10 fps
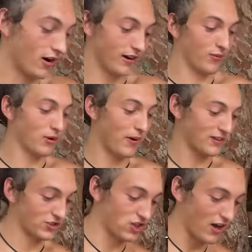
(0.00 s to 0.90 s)
right, we're about
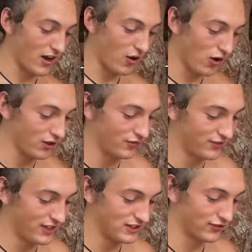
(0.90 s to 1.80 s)
to try all of
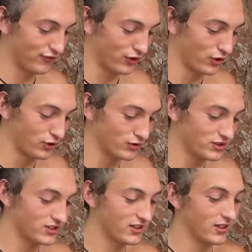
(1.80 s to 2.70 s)
these
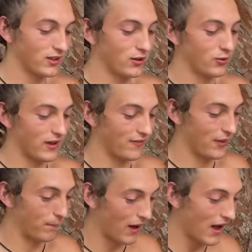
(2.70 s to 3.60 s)
fruits. We have the
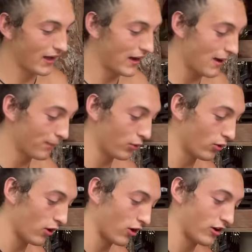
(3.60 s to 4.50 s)
pineapple,
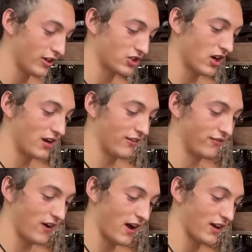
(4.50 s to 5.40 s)
already tried it,
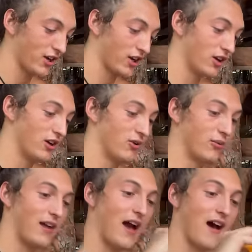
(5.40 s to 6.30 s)
fire.
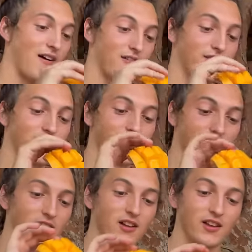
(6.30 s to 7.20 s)
We have
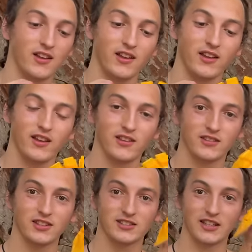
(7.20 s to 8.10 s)

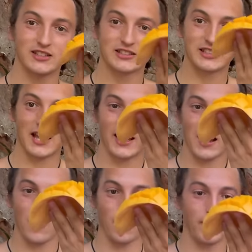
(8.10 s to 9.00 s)
this inside
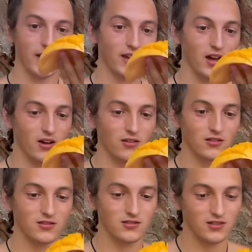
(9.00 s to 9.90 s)
out mango, I
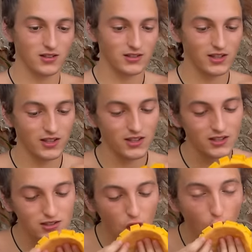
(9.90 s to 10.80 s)
think it is.